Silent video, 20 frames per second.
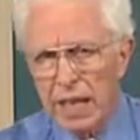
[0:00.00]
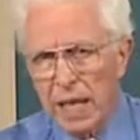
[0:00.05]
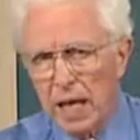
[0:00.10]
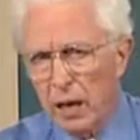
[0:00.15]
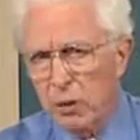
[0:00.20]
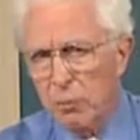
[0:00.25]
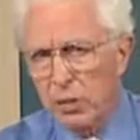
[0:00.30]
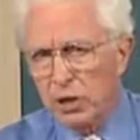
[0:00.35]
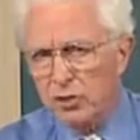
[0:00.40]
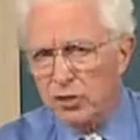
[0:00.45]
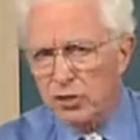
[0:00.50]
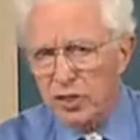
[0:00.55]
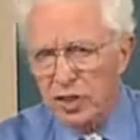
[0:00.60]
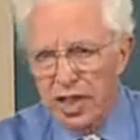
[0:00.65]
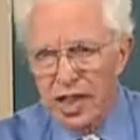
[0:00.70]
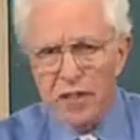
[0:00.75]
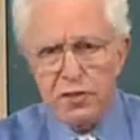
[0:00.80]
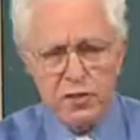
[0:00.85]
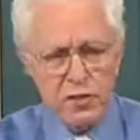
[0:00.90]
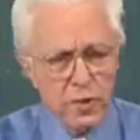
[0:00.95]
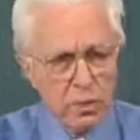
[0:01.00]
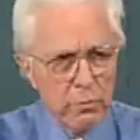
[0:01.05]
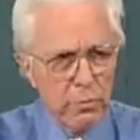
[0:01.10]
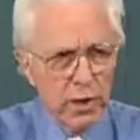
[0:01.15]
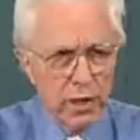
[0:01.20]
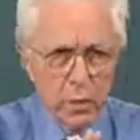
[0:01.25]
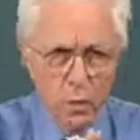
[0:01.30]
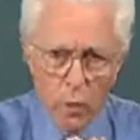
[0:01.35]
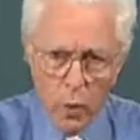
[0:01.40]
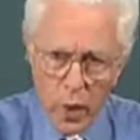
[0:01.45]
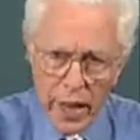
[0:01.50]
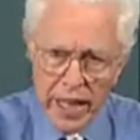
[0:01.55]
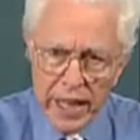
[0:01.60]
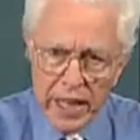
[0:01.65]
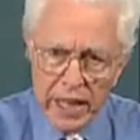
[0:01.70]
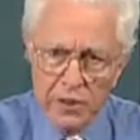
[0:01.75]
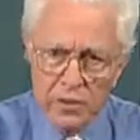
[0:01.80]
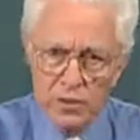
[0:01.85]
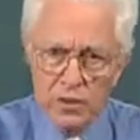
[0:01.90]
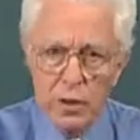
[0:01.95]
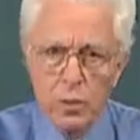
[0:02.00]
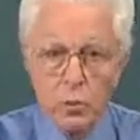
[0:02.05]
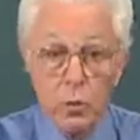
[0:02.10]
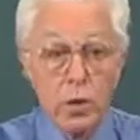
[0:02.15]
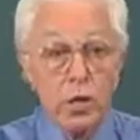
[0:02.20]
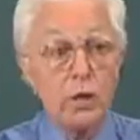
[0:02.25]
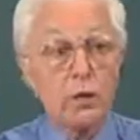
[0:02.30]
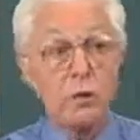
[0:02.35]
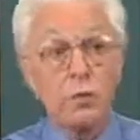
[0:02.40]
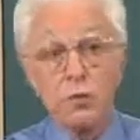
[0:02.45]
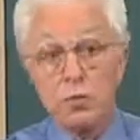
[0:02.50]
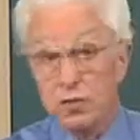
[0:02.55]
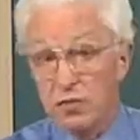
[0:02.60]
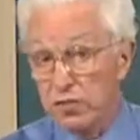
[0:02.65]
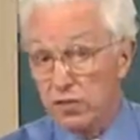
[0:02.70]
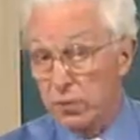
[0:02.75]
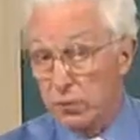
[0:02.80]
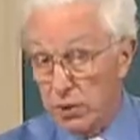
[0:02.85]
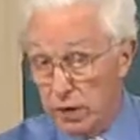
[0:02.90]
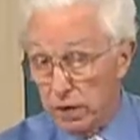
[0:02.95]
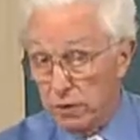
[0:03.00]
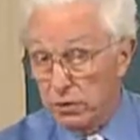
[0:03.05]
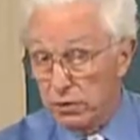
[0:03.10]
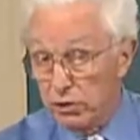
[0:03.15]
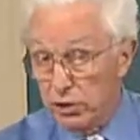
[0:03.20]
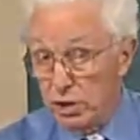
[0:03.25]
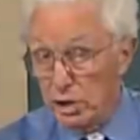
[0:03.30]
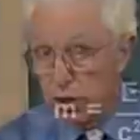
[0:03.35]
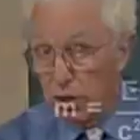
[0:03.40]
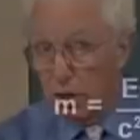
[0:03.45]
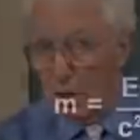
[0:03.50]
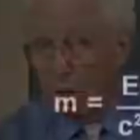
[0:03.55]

how much less something weighs when it loses some energy,